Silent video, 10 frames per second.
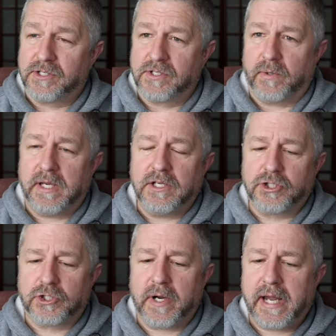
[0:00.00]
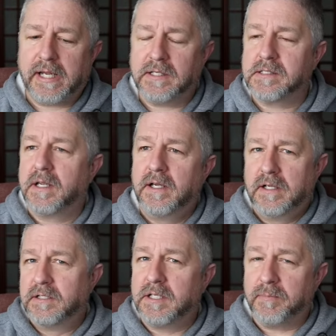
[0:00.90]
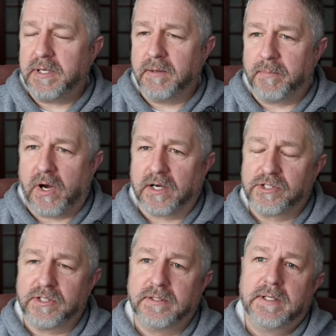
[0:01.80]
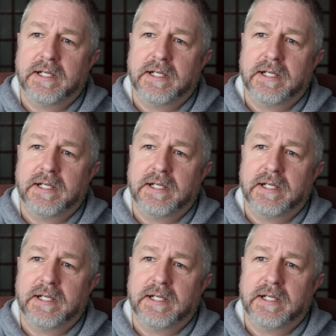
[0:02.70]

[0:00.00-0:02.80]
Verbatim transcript: So he trains to be a boxer.